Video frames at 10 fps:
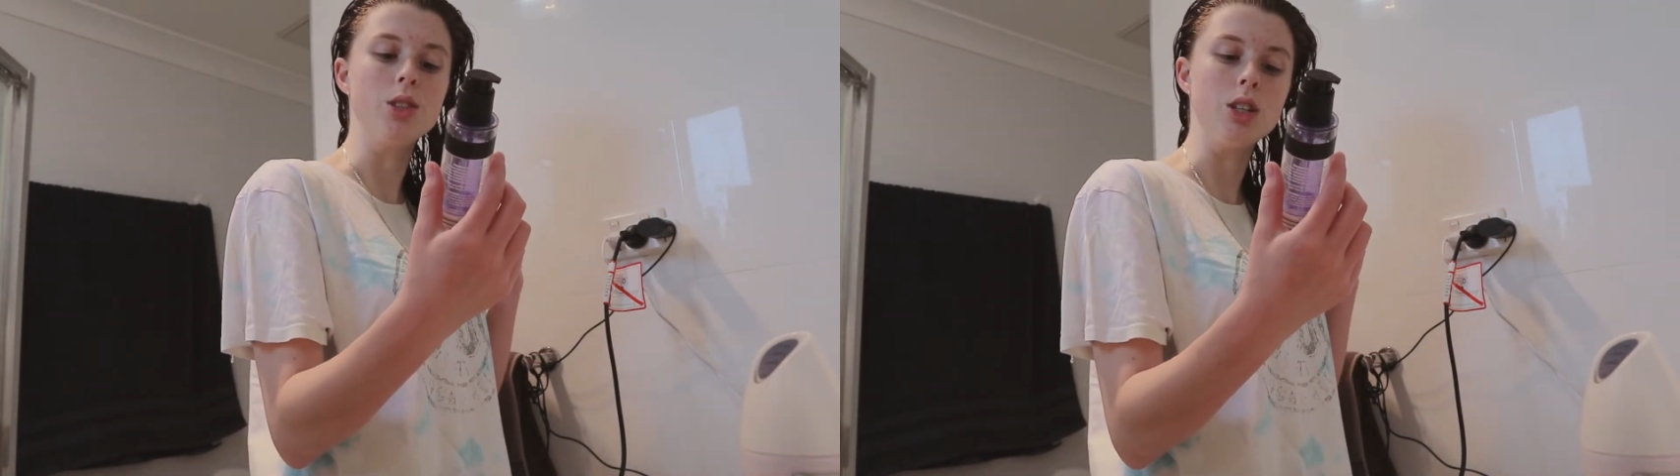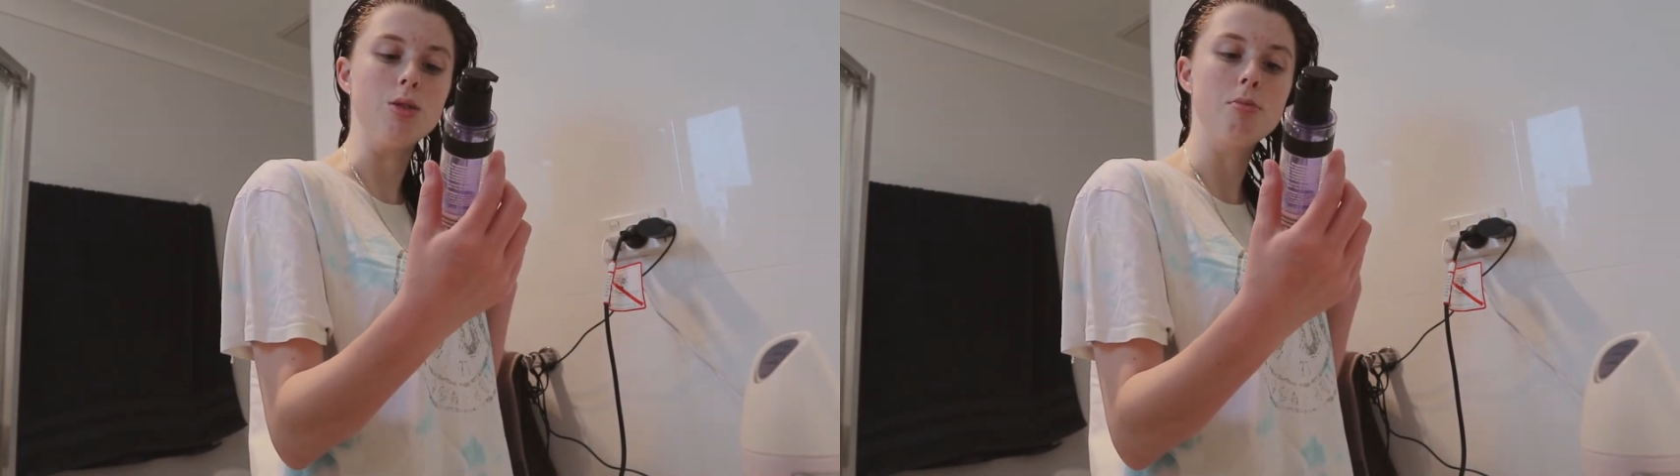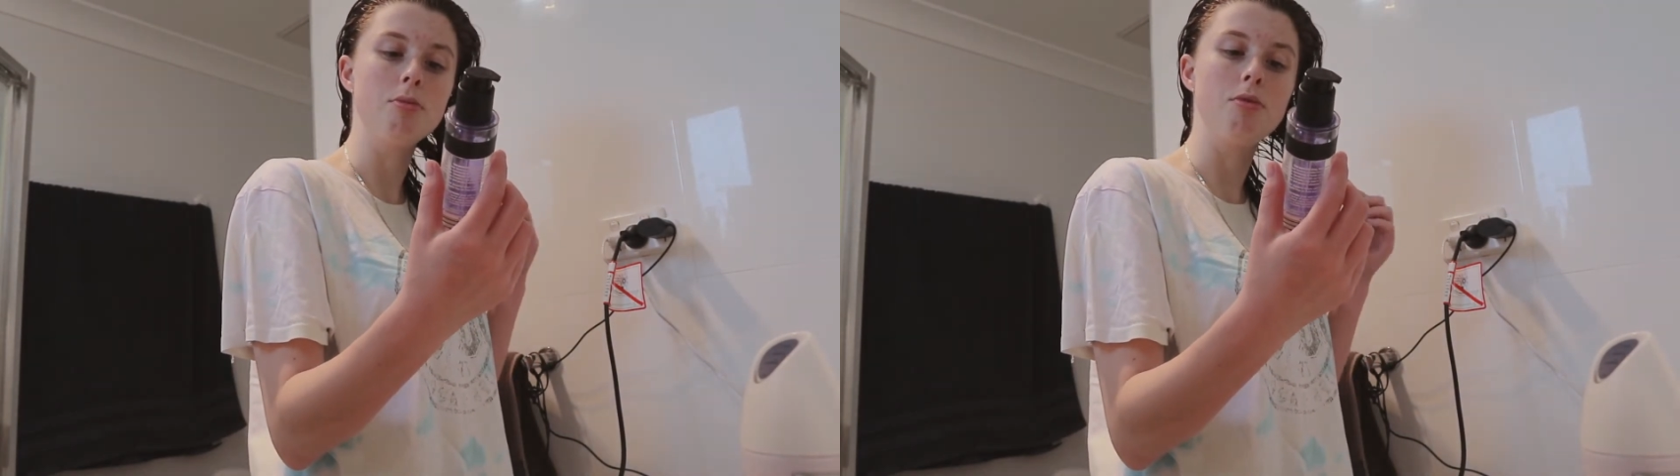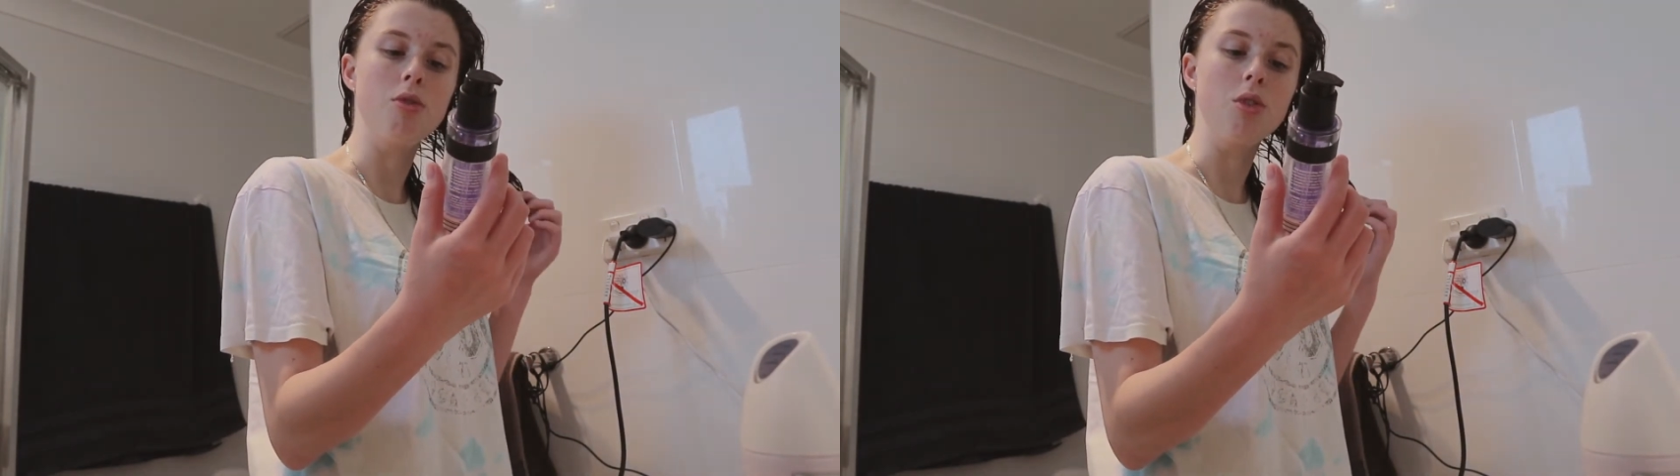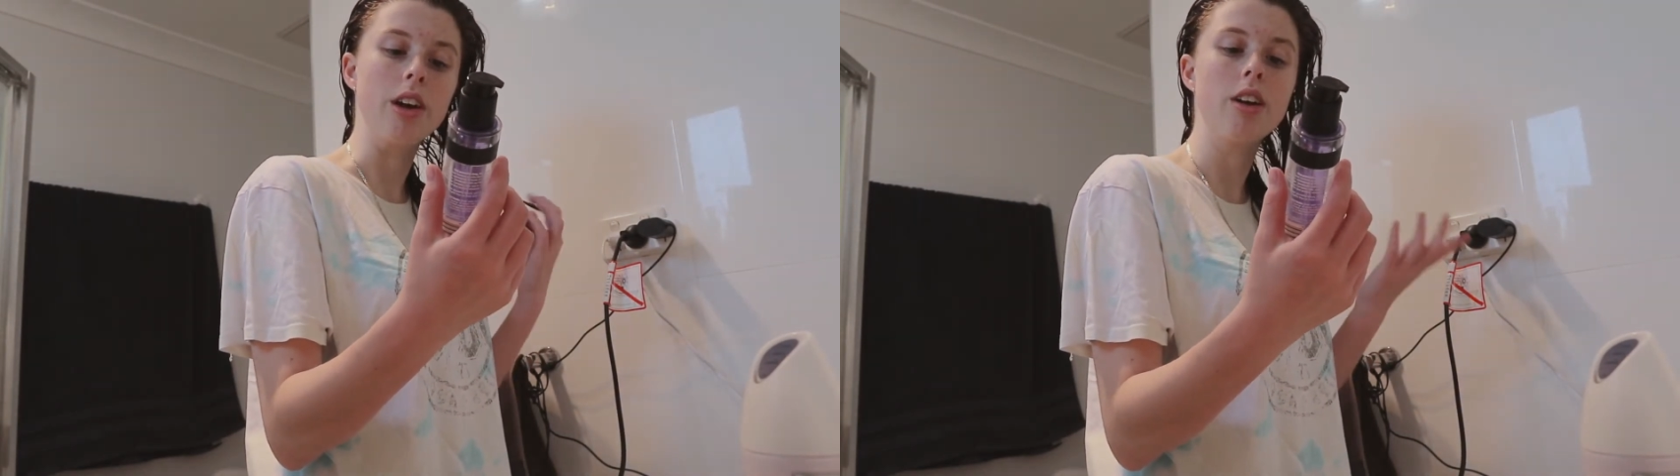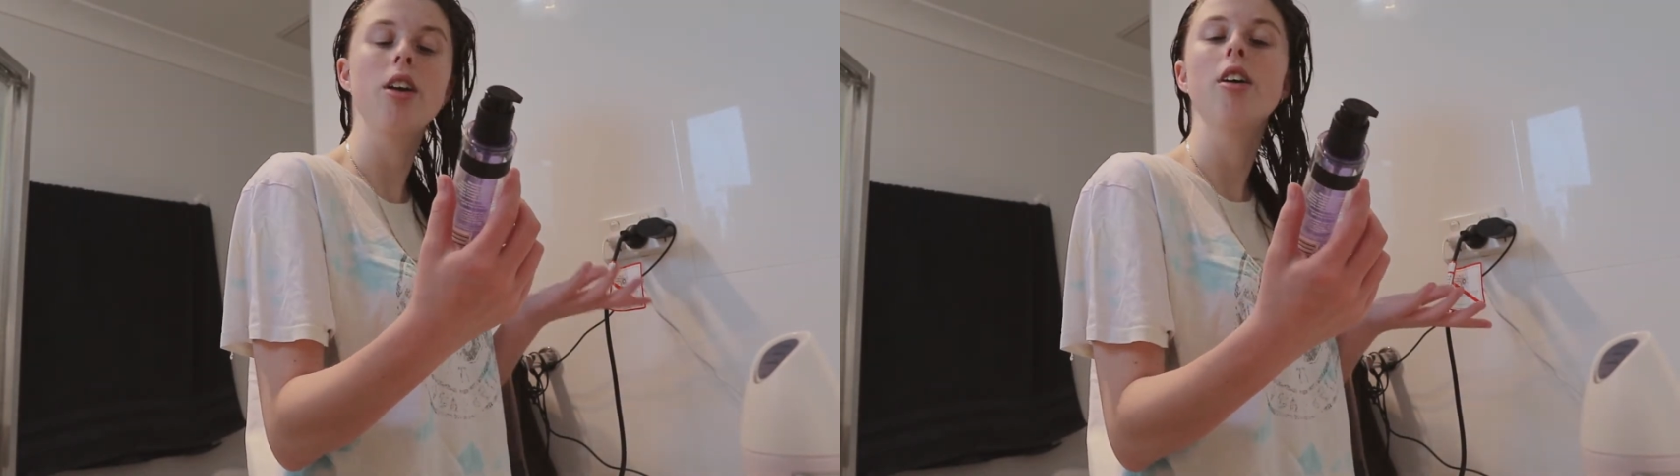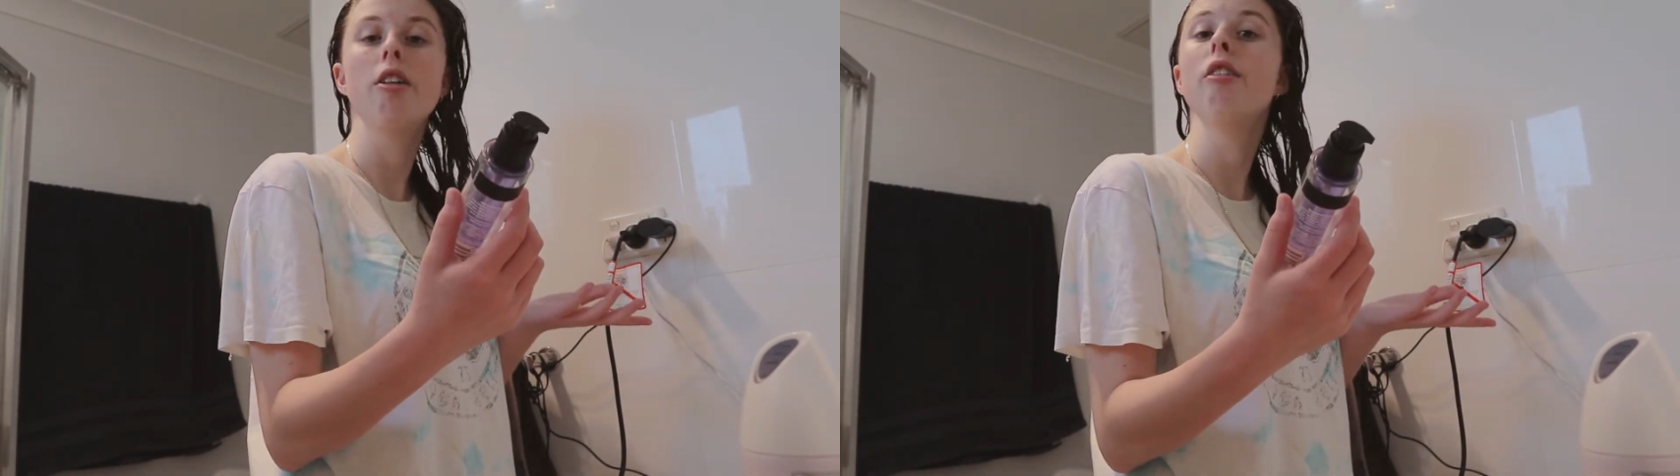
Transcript: Serum for like